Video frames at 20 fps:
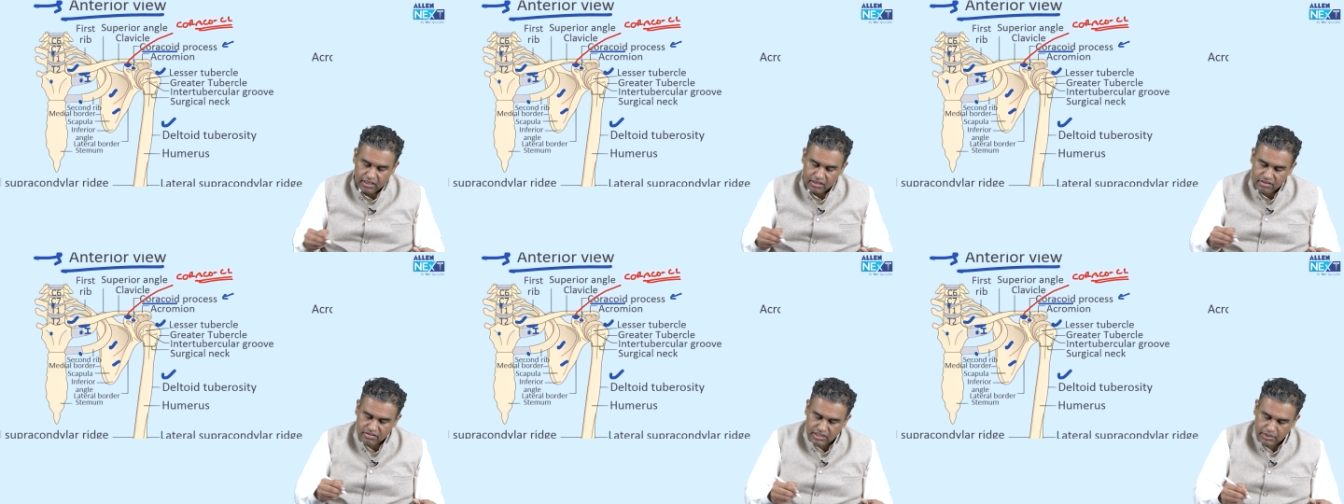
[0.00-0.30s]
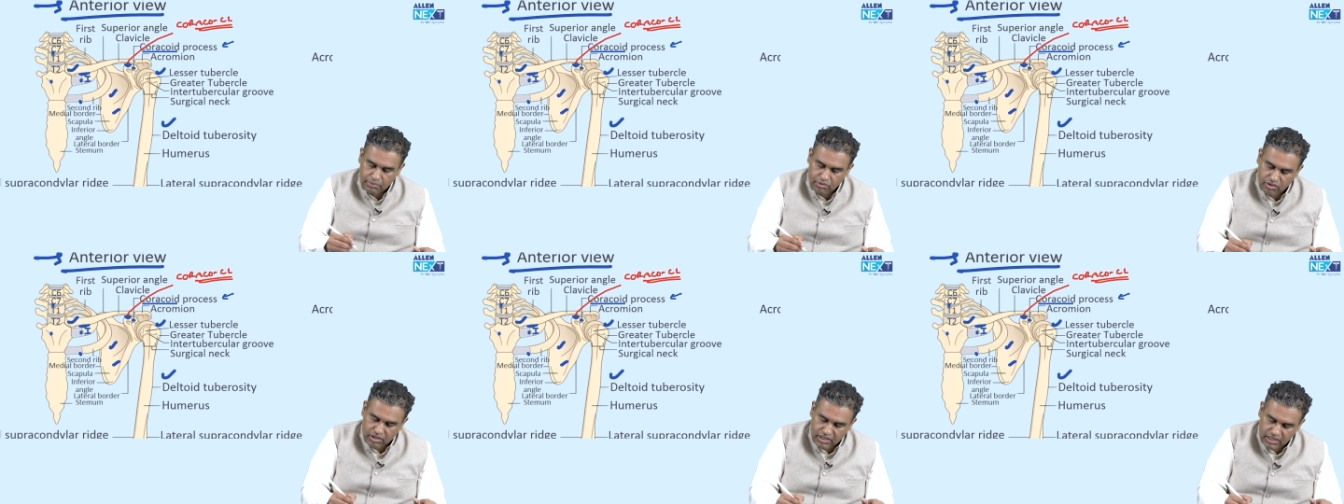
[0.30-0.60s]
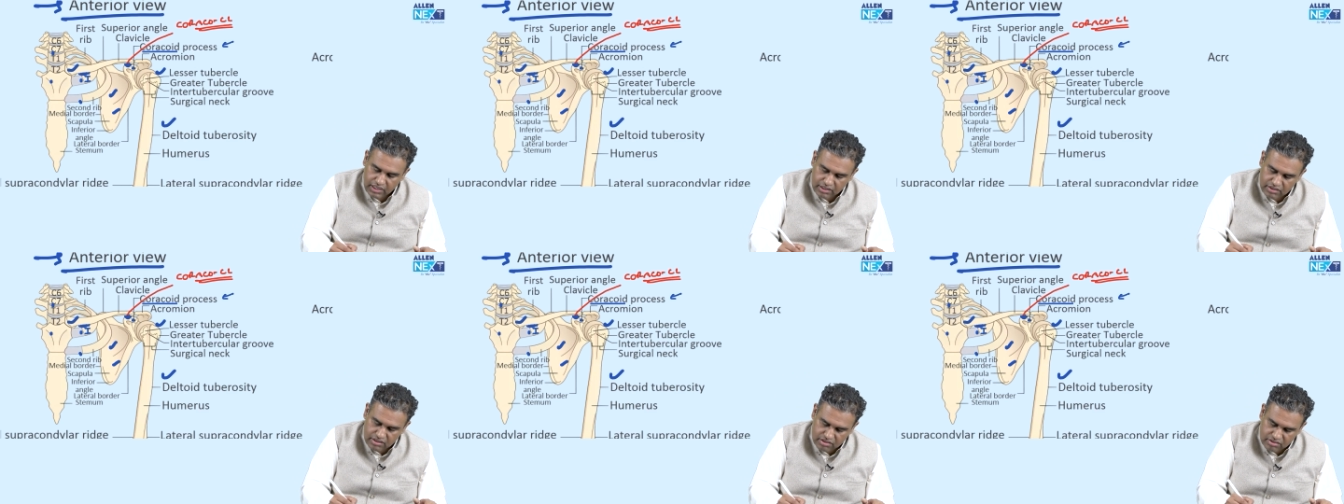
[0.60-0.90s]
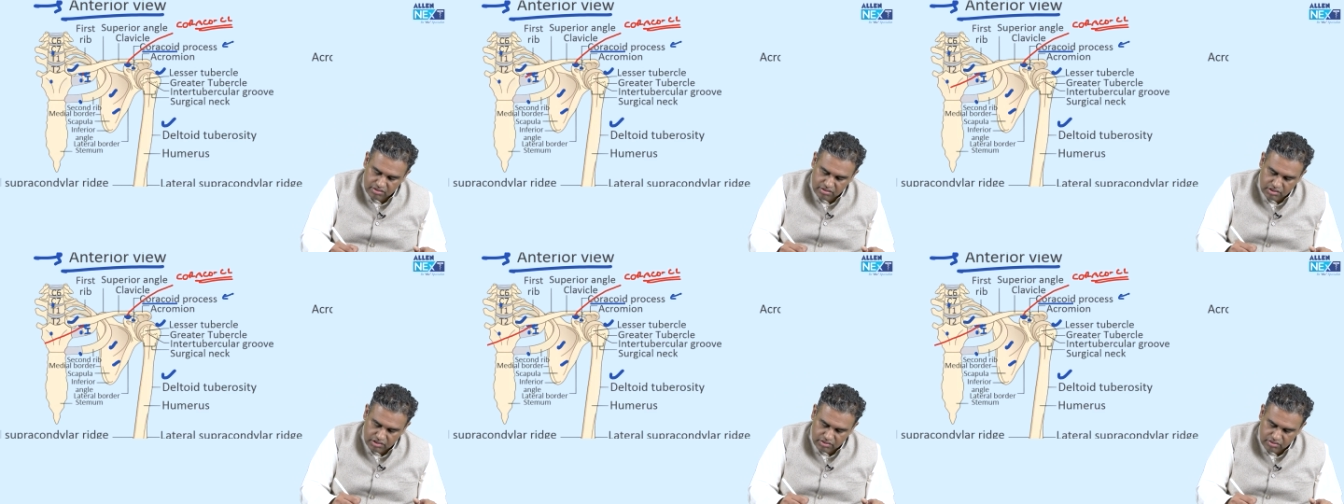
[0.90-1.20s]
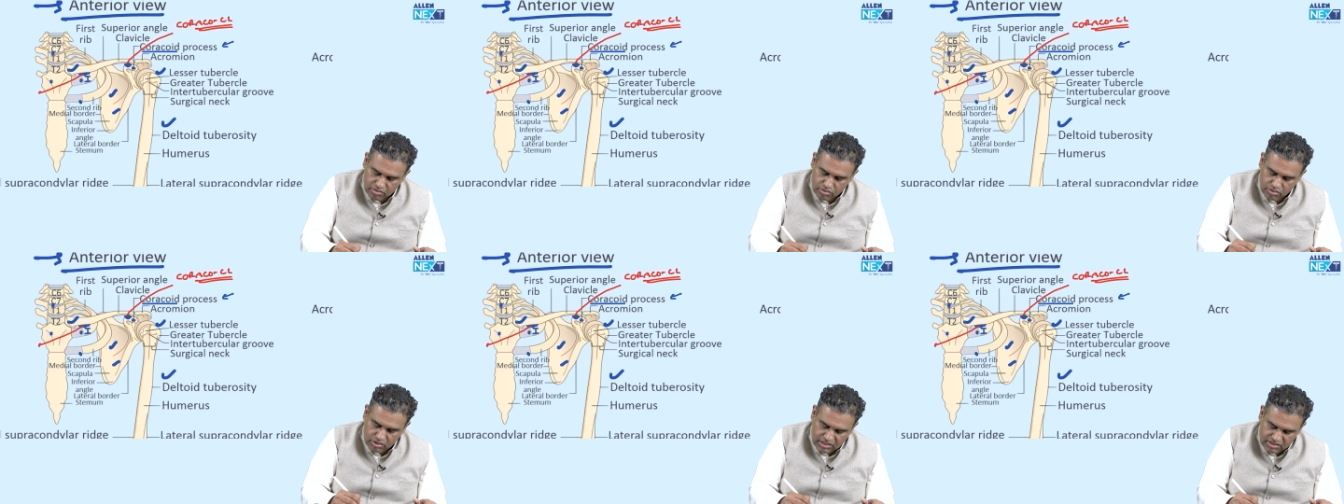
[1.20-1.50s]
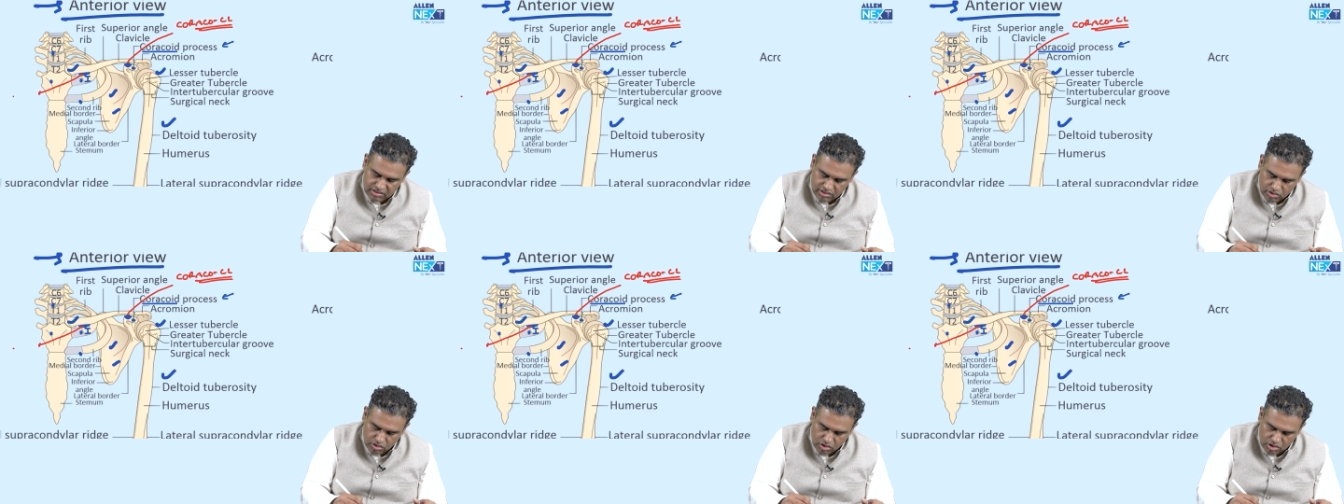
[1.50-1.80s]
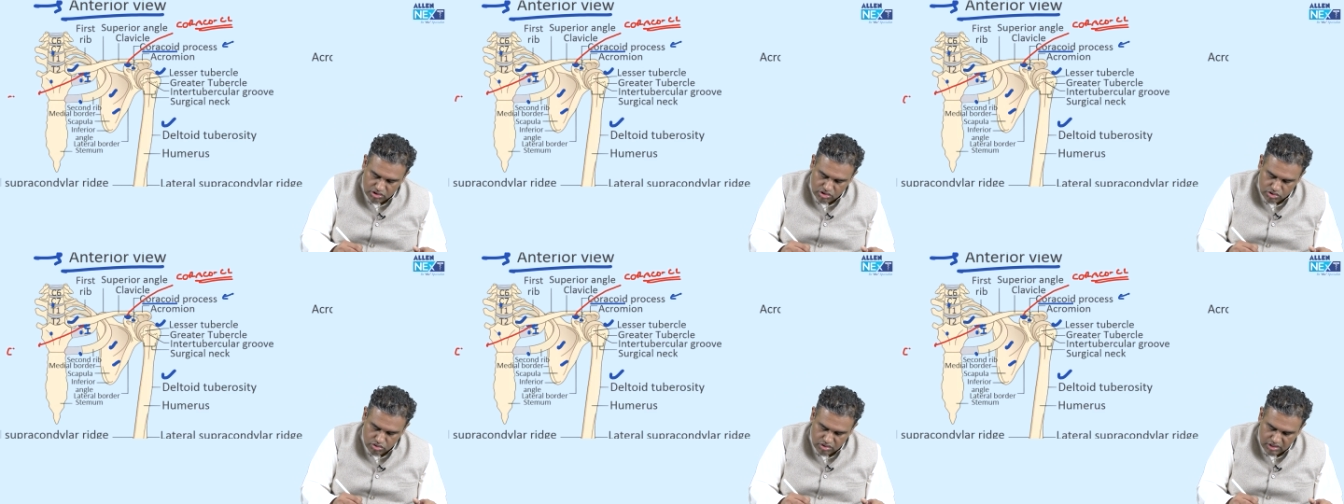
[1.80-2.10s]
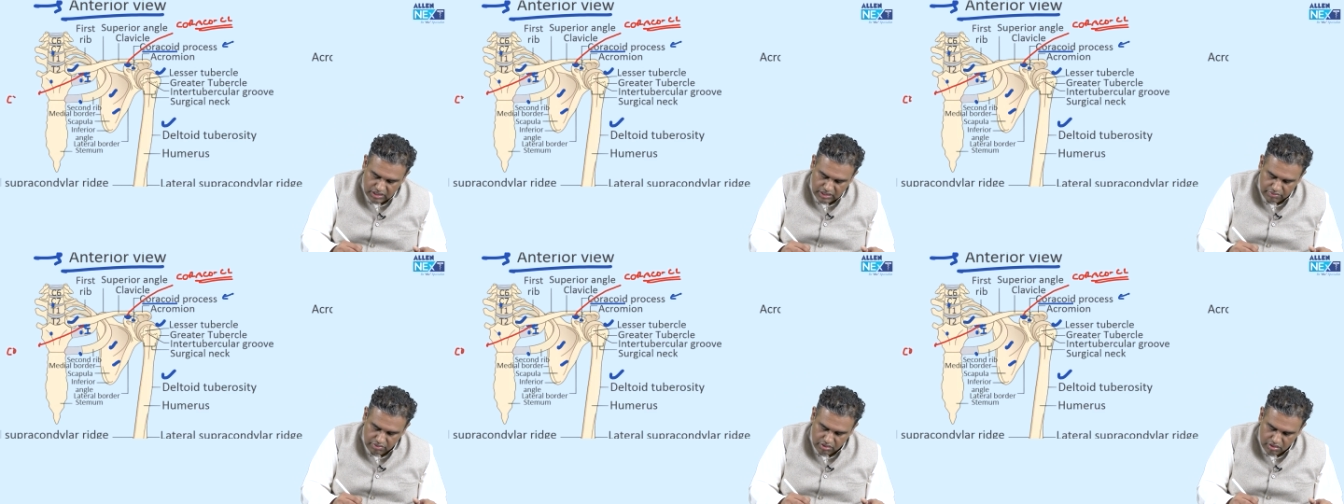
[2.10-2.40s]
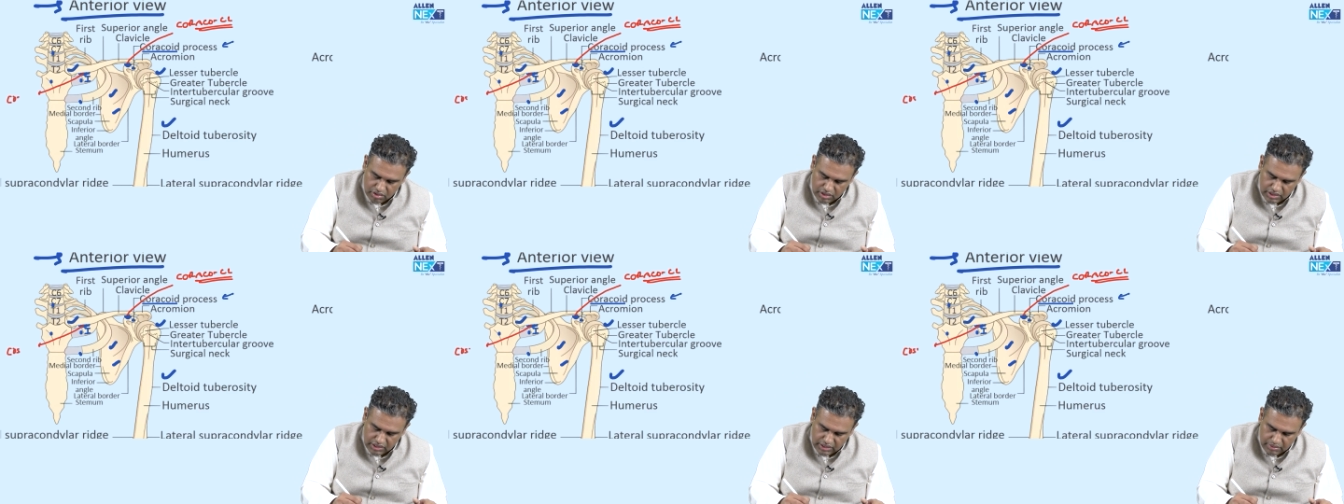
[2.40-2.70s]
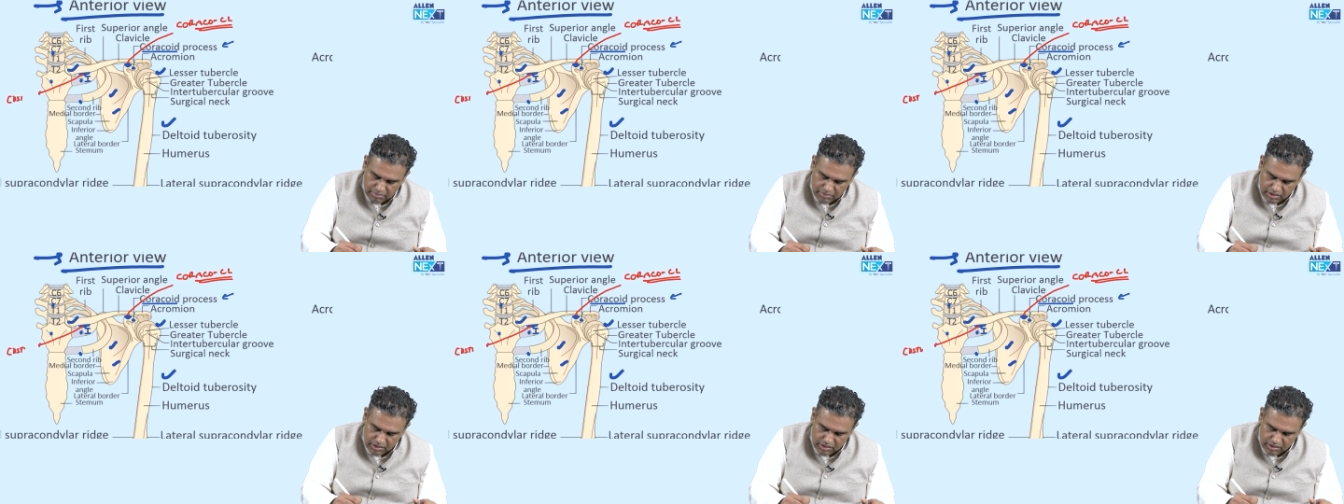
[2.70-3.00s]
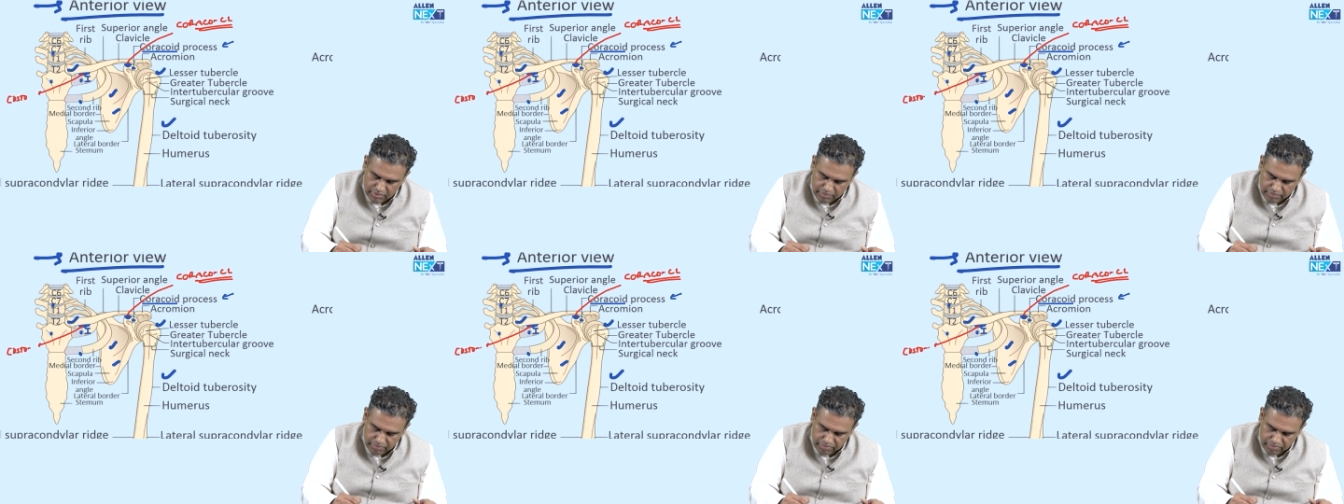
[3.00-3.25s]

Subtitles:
Same over here, this is known as the costoclavicular ligament.